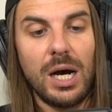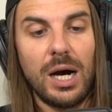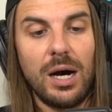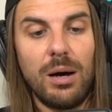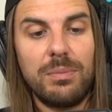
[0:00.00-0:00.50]

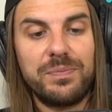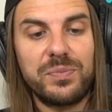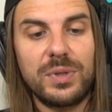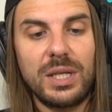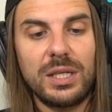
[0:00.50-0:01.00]

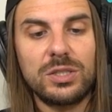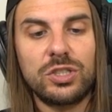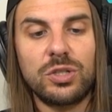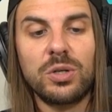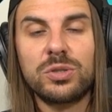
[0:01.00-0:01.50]

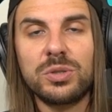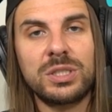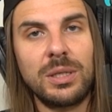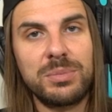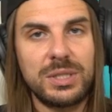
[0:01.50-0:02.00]
Sturgill
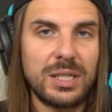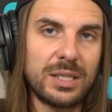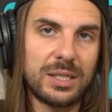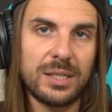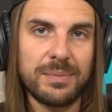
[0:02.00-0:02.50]
Simpson.
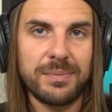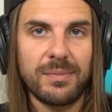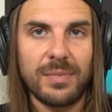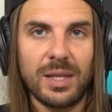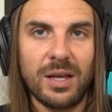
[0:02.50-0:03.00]
Mm-hmm.
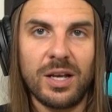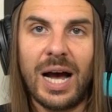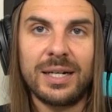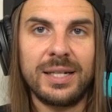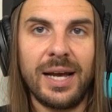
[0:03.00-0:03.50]

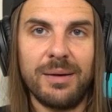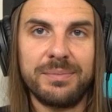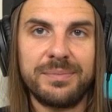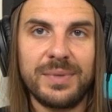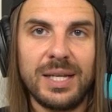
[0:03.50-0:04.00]
Goddamn.
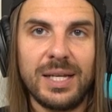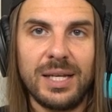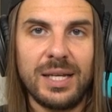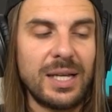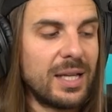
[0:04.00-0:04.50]

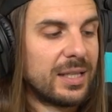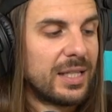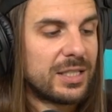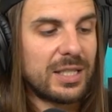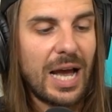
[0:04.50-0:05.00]

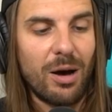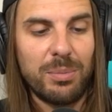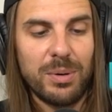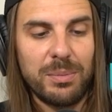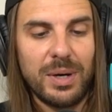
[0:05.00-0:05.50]
This
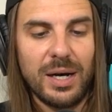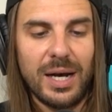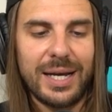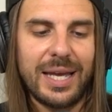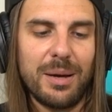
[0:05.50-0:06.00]
album,
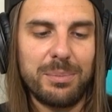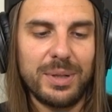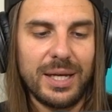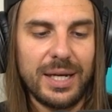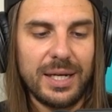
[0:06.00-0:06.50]
I can't
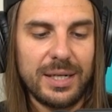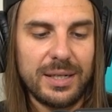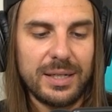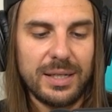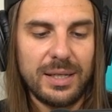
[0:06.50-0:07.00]
play it.
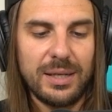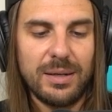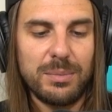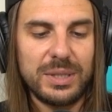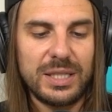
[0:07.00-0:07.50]

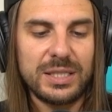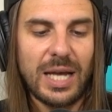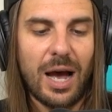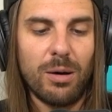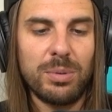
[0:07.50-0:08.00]
But this
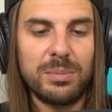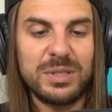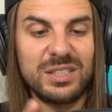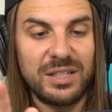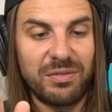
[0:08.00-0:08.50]
album
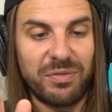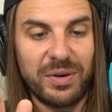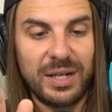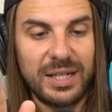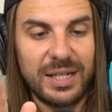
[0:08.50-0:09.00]
is
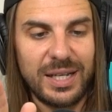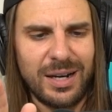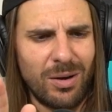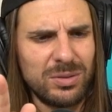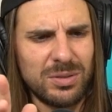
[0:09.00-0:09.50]
different.
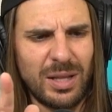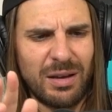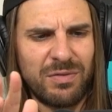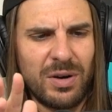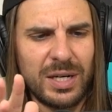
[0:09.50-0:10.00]
And also
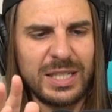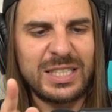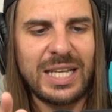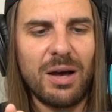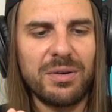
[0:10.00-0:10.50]
like Funky
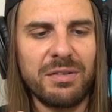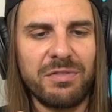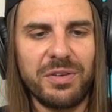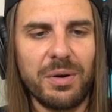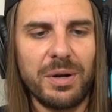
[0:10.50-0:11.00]
Sound and
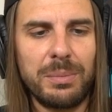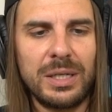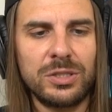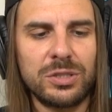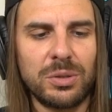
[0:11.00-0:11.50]
Fury by
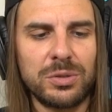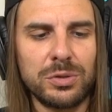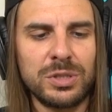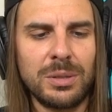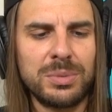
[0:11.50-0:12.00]
Sturgill
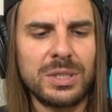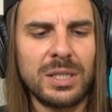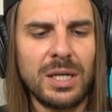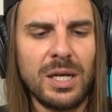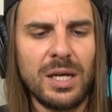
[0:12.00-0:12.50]
Simpson.